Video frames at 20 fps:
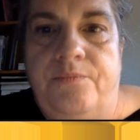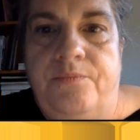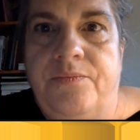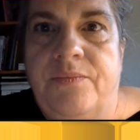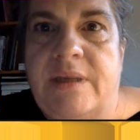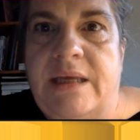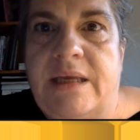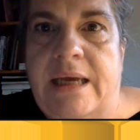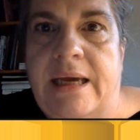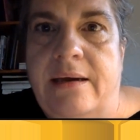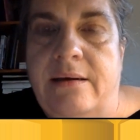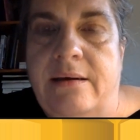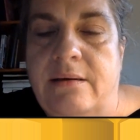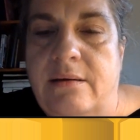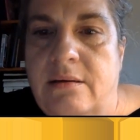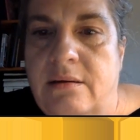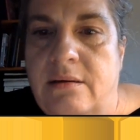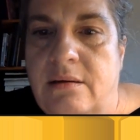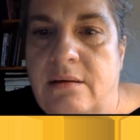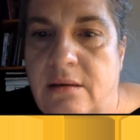Yeah,
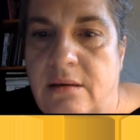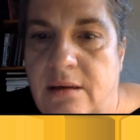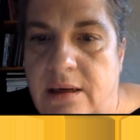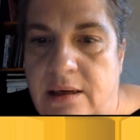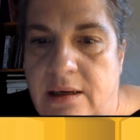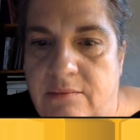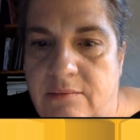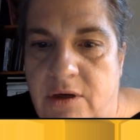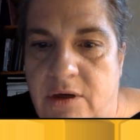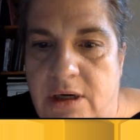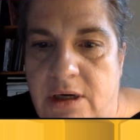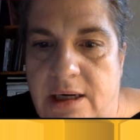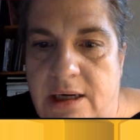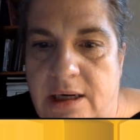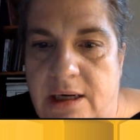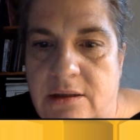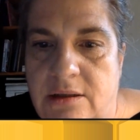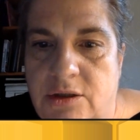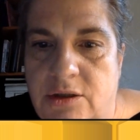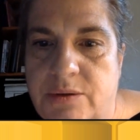I'm gonna
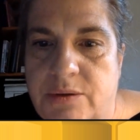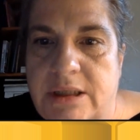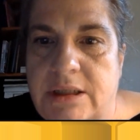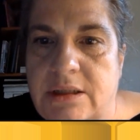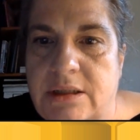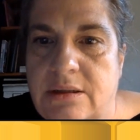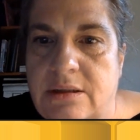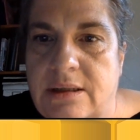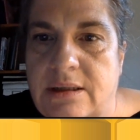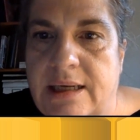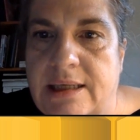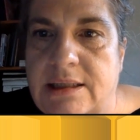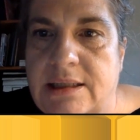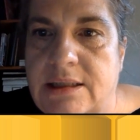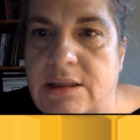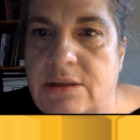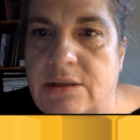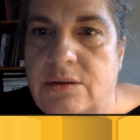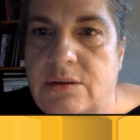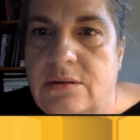try that
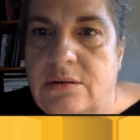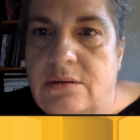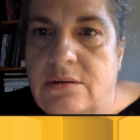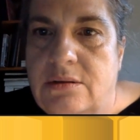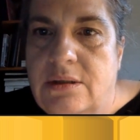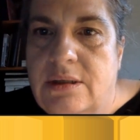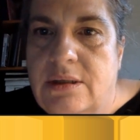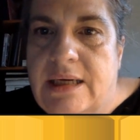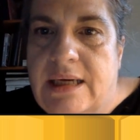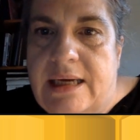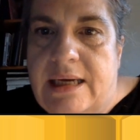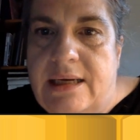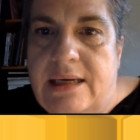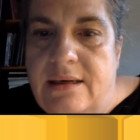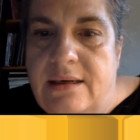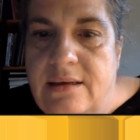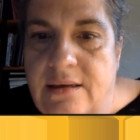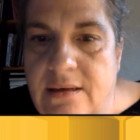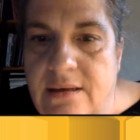again.